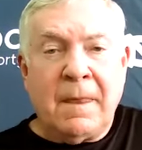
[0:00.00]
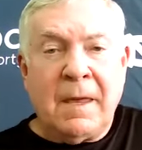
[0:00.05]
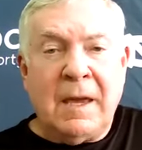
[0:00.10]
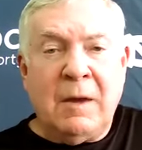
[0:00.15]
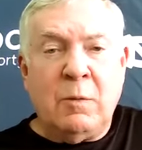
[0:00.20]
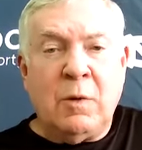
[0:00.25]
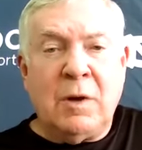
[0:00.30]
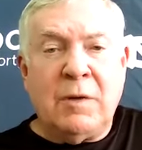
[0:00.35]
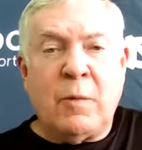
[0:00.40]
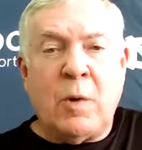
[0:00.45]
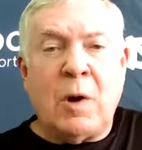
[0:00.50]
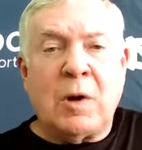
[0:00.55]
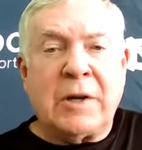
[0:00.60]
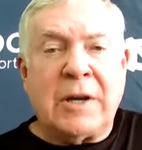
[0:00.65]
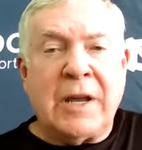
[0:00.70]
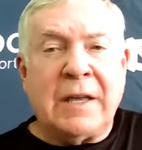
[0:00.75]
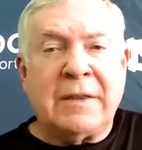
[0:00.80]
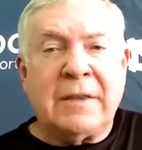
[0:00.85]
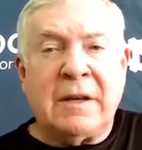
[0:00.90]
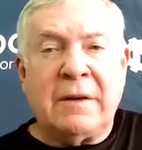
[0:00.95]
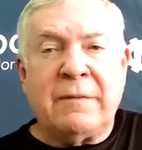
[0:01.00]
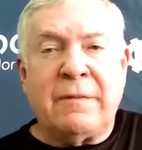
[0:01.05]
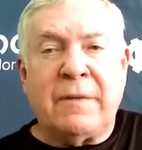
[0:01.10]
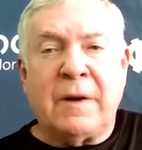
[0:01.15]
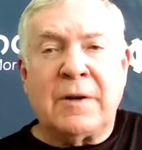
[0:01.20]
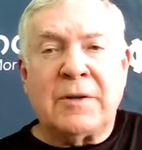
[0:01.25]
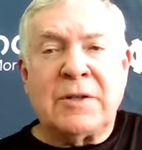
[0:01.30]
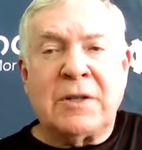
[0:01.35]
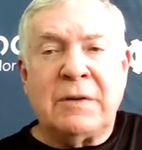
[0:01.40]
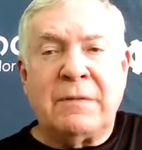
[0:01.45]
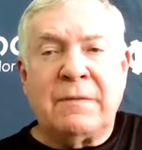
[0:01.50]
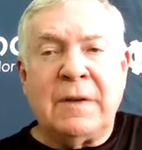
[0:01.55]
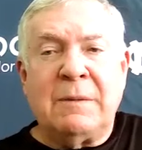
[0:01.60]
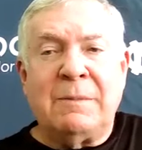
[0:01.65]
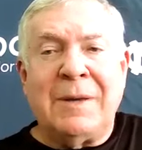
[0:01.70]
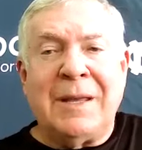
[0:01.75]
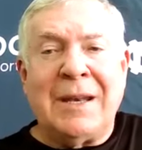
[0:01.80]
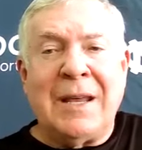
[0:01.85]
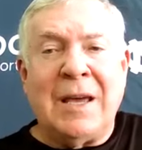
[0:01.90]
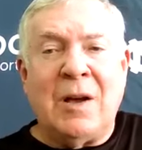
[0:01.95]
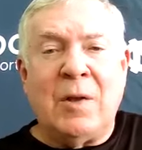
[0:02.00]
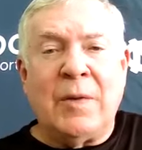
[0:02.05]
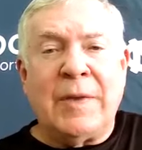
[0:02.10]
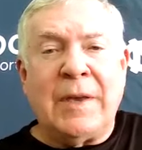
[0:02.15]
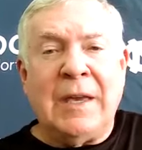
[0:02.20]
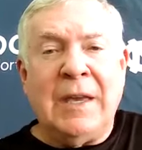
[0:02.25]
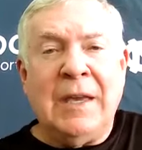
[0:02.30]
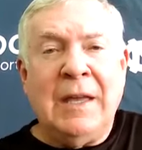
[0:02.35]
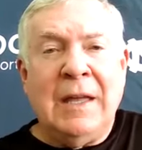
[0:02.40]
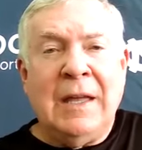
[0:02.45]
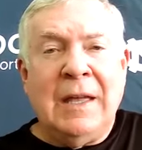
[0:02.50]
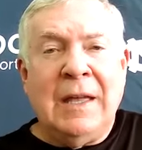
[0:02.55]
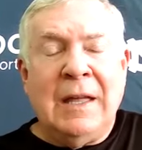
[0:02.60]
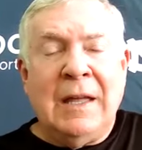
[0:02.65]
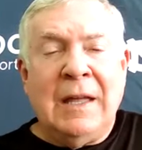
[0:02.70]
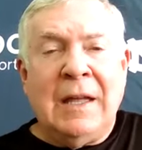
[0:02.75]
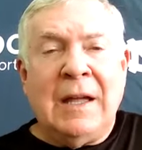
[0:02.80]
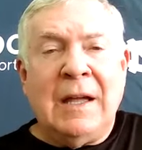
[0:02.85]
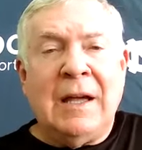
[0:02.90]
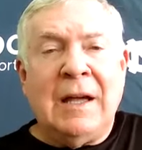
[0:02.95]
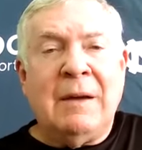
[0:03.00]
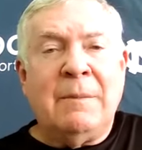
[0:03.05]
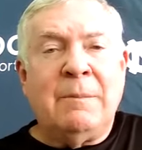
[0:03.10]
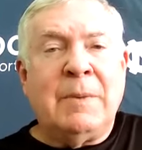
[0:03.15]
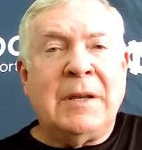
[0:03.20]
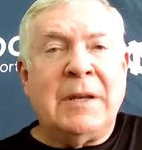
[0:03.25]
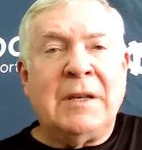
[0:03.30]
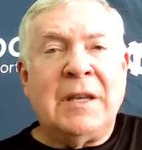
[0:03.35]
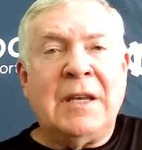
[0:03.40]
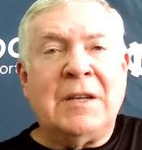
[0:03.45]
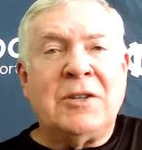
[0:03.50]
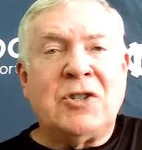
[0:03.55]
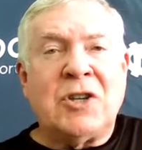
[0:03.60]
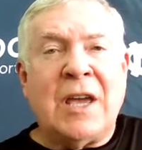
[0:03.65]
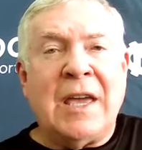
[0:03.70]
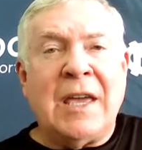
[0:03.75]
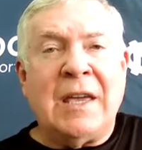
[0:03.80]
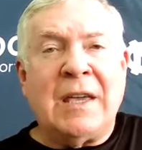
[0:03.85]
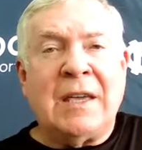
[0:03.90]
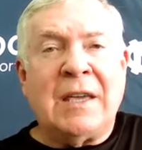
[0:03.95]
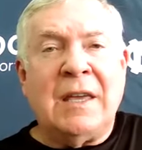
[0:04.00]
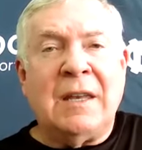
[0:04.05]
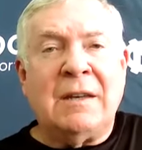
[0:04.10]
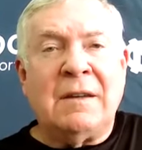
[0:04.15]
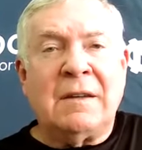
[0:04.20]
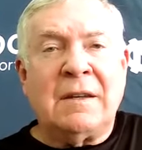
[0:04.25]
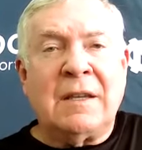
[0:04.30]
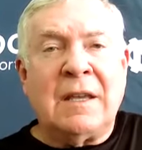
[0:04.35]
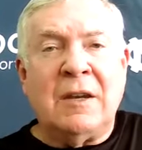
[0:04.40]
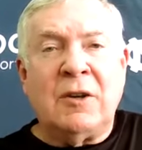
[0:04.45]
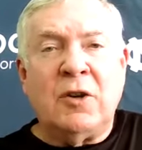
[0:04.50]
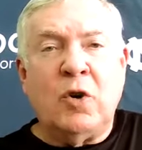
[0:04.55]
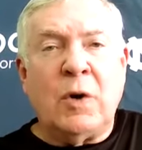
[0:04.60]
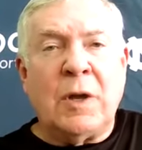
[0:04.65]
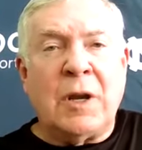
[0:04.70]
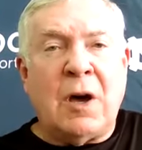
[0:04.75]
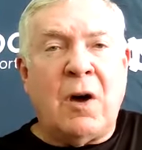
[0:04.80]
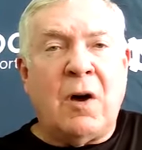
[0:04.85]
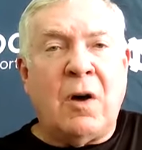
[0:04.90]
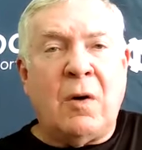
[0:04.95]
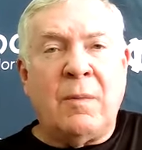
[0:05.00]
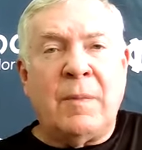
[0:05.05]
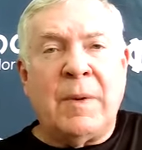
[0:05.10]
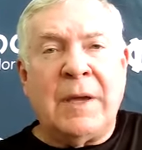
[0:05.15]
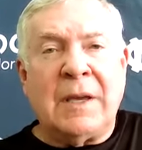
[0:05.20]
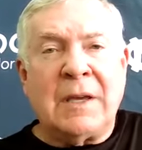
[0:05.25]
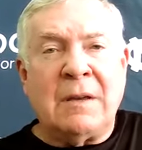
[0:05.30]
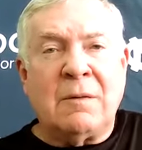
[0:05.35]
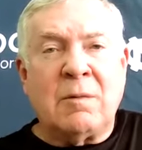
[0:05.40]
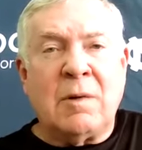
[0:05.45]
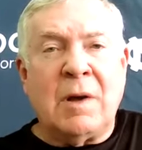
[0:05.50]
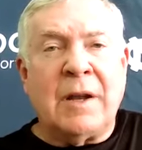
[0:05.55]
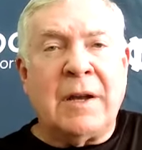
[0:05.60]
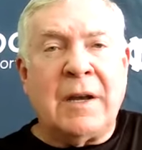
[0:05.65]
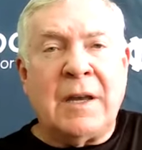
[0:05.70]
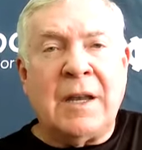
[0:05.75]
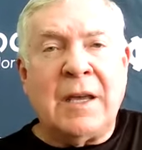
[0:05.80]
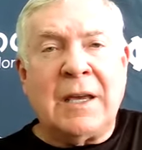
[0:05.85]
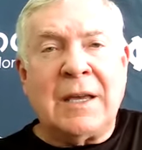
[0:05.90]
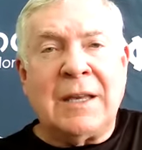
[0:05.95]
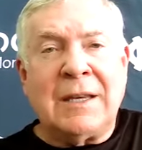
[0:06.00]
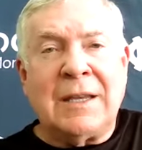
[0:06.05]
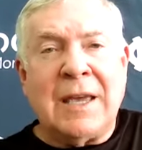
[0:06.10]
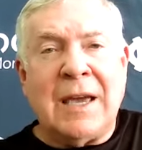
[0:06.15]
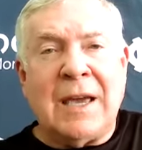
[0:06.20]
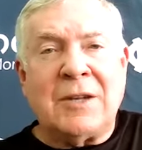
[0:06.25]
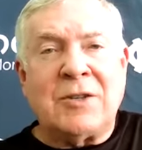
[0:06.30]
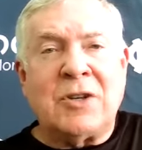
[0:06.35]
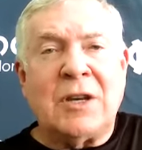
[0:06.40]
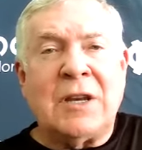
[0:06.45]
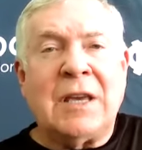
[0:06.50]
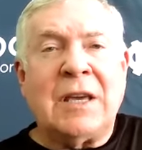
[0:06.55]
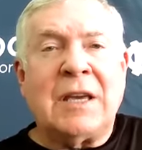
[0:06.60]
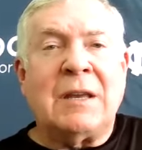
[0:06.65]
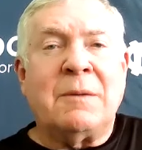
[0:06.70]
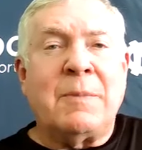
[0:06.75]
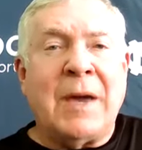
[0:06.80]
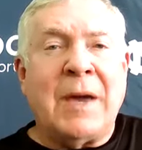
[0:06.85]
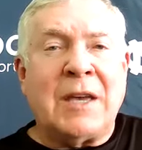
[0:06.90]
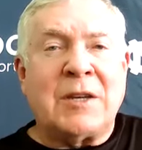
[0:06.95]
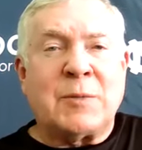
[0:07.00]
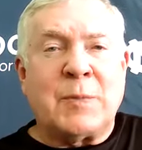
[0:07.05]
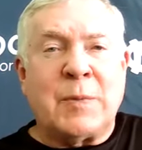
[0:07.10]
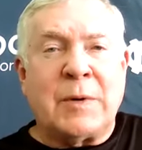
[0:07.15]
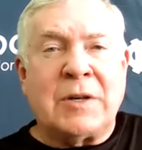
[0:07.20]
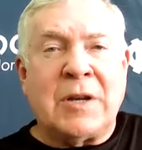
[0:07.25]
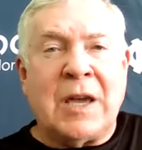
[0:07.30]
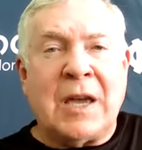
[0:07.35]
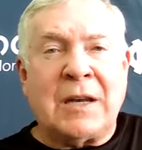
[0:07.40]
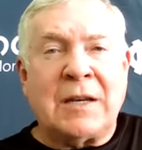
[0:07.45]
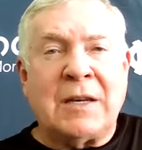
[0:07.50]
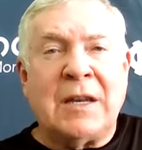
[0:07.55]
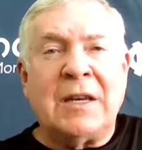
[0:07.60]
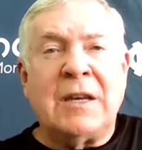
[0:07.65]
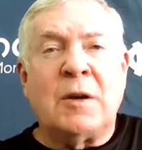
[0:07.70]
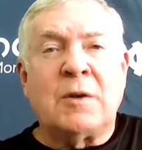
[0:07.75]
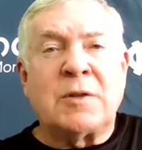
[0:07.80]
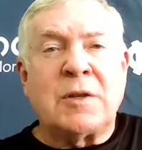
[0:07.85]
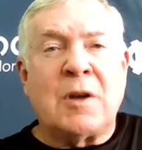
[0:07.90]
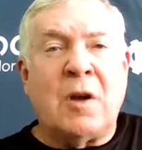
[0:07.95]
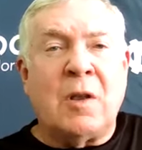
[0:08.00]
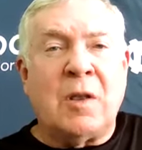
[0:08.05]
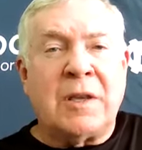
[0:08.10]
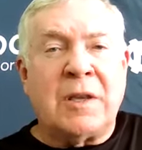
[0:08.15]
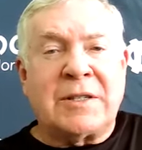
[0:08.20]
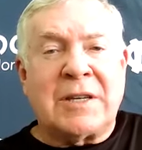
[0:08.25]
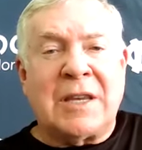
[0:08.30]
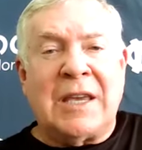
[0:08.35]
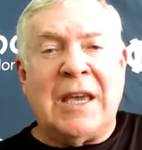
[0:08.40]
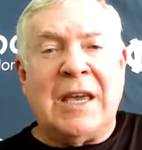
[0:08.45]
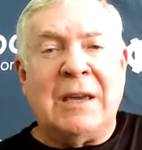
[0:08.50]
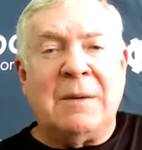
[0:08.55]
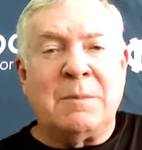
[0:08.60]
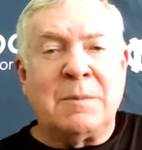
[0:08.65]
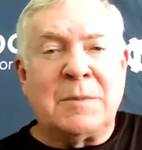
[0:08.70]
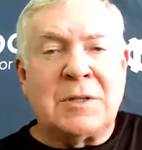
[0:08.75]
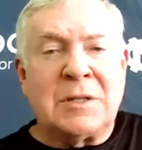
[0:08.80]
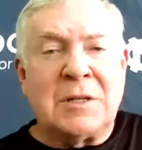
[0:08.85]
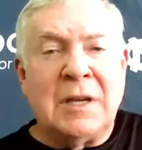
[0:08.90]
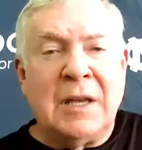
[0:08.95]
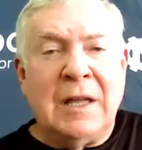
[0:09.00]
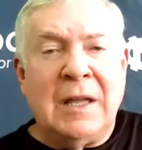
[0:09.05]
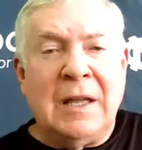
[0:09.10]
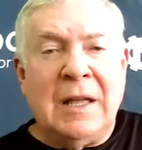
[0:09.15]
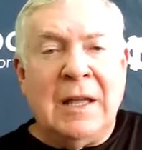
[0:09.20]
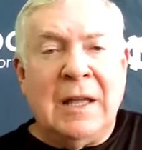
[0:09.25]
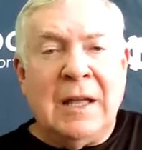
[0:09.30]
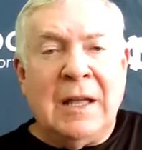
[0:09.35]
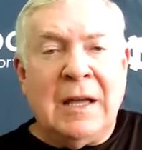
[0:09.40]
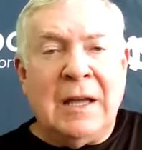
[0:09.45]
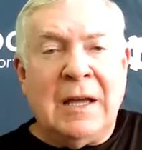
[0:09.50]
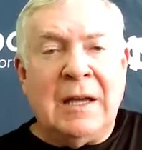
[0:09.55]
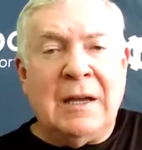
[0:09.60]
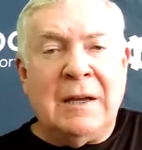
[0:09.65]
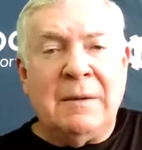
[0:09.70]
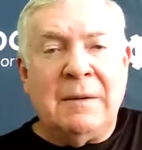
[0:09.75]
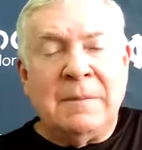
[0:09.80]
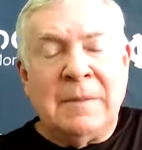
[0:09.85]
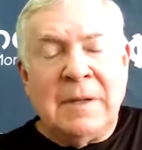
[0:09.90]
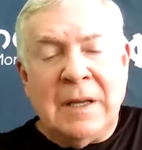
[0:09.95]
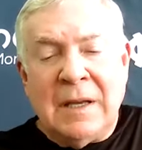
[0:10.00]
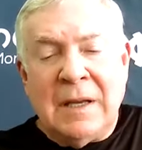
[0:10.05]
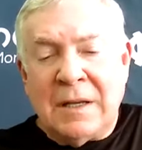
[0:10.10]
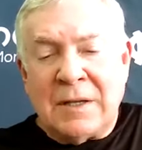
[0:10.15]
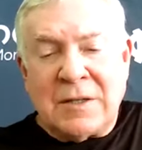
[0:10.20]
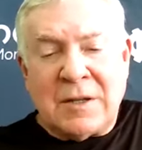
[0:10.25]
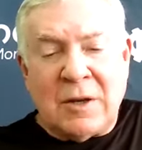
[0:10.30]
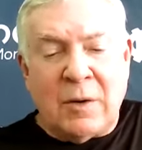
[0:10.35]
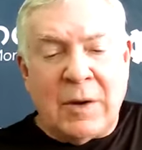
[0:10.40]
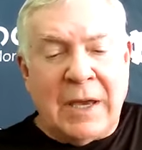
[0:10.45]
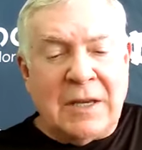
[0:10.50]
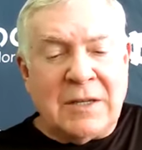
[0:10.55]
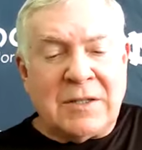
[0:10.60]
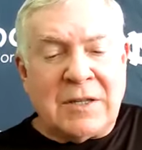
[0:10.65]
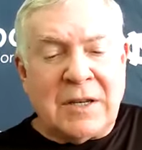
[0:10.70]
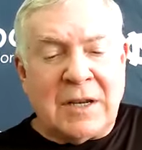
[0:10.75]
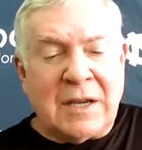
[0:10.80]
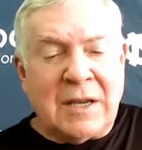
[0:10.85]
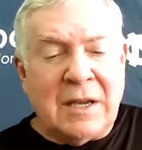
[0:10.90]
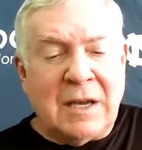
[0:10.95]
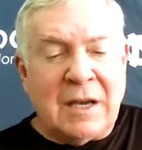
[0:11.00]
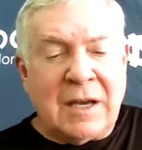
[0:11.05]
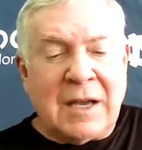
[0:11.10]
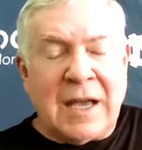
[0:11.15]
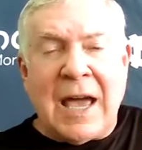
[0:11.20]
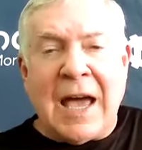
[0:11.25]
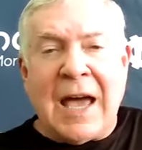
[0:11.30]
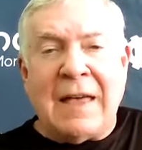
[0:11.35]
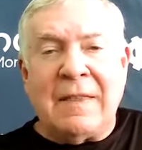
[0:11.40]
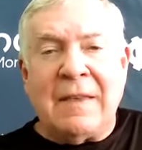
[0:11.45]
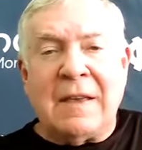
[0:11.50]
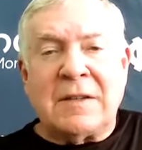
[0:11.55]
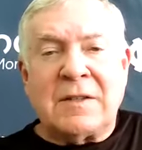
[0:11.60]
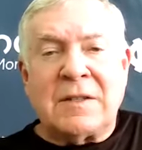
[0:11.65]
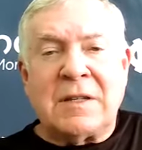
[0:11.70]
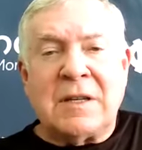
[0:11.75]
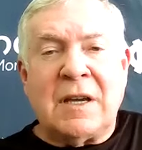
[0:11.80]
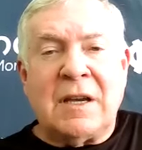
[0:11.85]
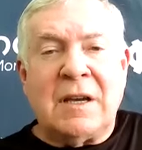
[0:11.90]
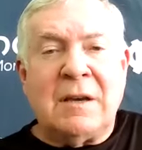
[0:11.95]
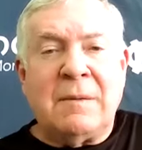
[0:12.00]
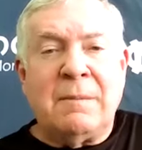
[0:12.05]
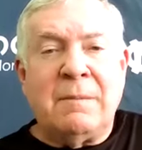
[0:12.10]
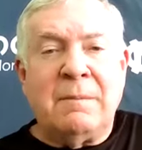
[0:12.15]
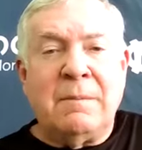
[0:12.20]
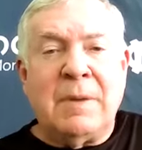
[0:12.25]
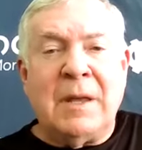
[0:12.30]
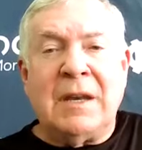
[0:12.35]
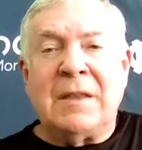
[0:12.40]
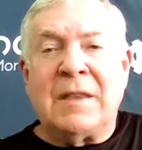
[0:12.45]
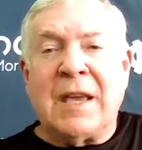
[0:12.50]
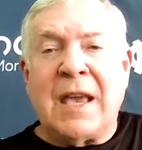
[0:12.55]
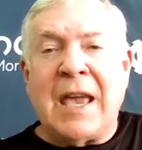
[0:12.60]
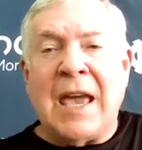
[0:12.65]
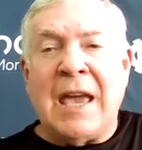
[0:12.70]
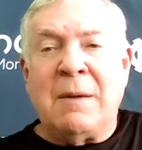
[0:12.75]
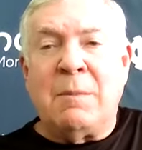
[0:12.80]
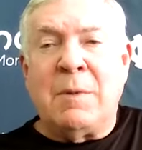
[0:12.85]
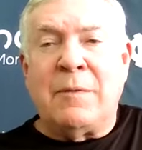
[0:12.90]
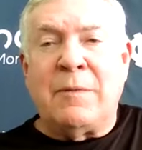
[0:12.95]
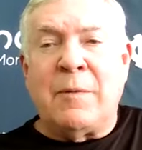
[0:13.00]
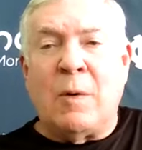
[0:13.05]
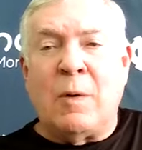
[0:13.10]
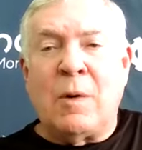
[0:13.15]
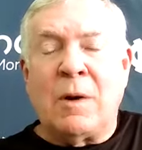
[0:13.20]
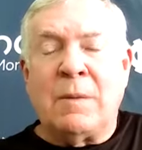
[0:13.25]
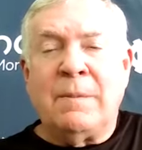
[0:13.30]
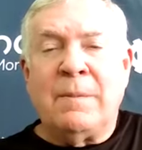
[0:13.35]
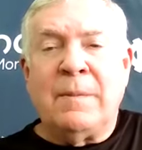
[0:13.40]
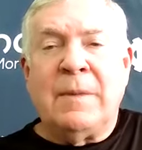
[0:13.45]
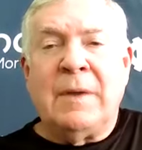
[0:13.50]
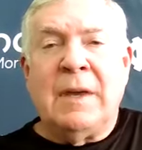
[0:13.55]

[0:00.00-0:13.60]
He would have walked out there first if he'd been healthy. But DJ can do it all. He can run it. He can catch it. He can pass protect. He knows all the schemes. So he's a guy that's been in the game before.